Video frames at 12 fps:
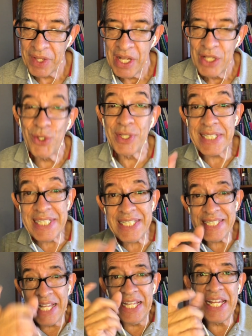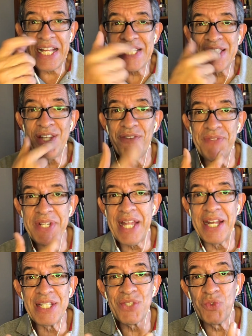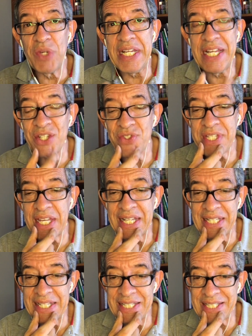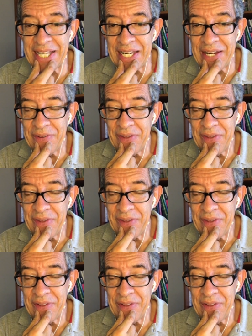So this is telling us something that is really interesting in this study.